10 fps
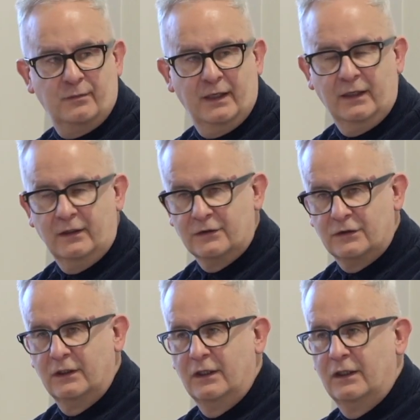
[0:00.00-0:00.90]
makers
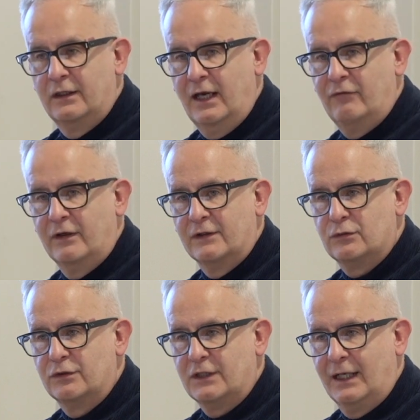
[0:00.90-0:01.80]
the evidence
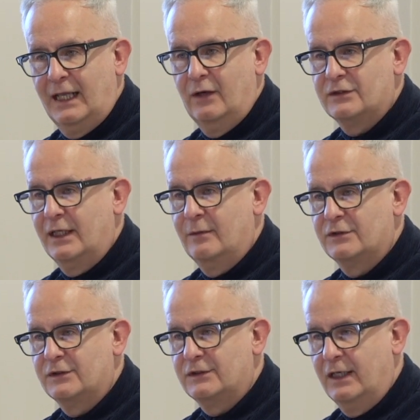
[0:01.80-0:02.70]
which allows them
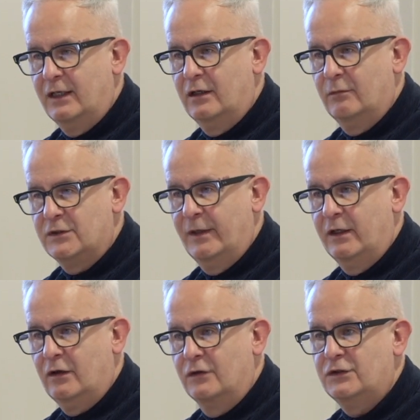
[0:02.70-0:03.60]
to make
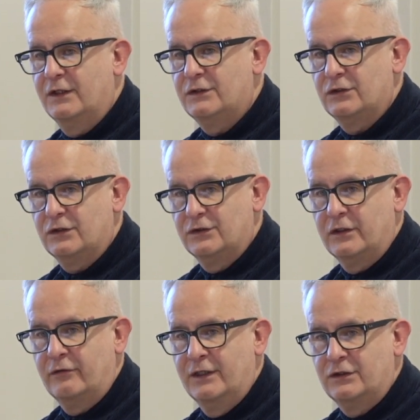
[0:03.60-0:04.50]
conscientious
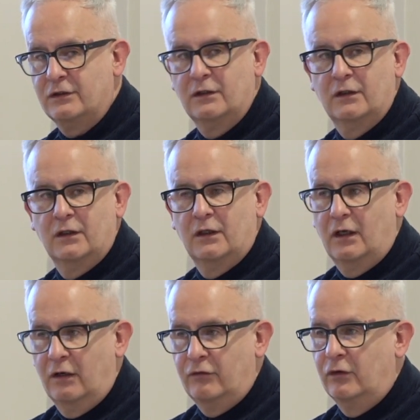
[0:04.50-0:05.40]
consideration
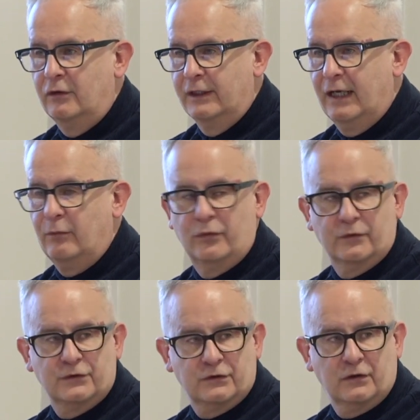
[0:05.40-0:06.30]
of all the
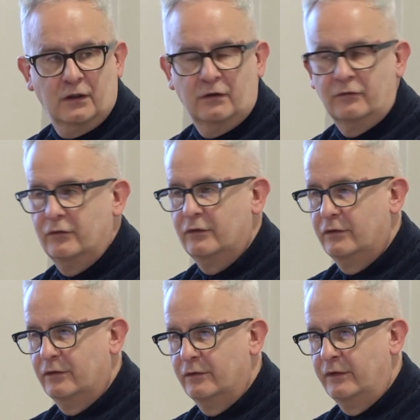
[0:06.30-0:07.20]
outputs of
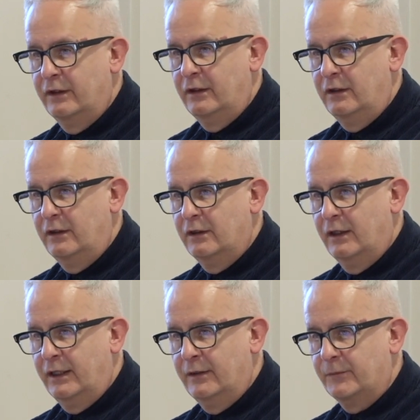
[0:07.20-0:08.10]
the
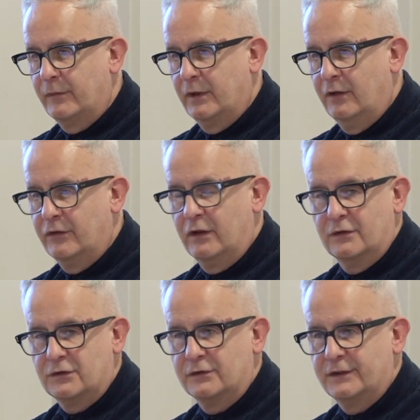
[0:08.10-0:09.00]

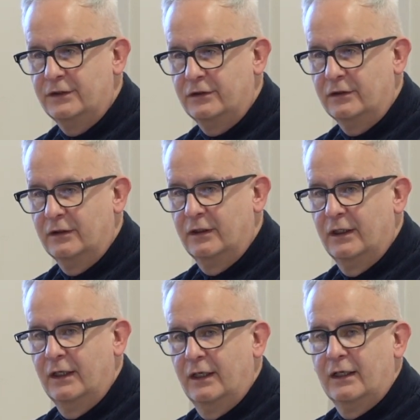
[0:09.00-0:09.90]
consultation?
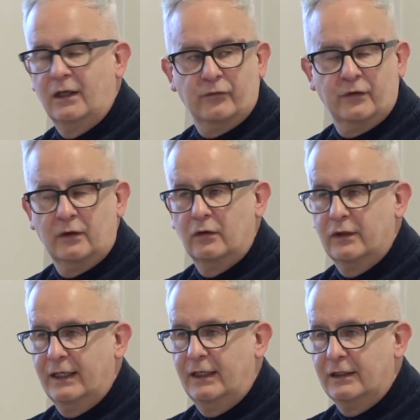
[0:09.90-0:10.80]
Now, if you look
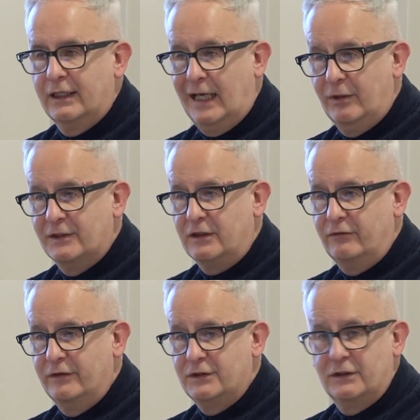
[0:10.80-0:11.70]
at Cabinet
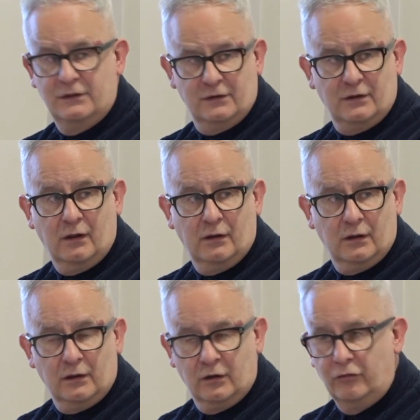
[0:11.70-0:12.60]
Office's
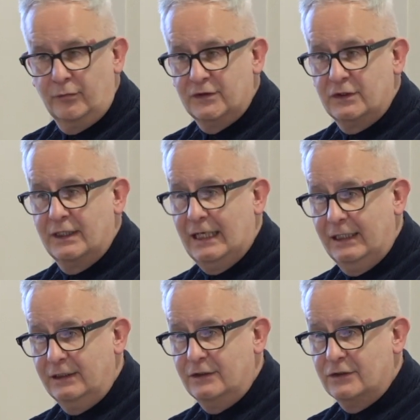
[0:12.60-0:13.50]
government's
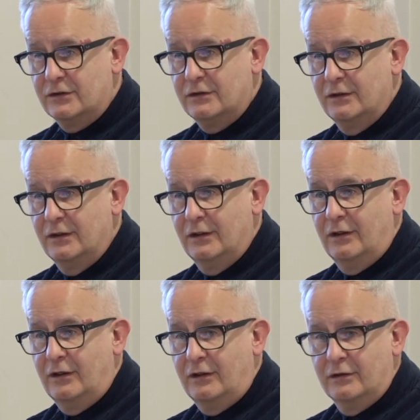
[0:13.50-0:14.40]
guidance
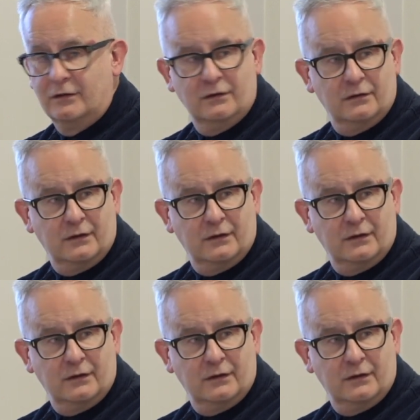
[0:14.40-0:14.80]
on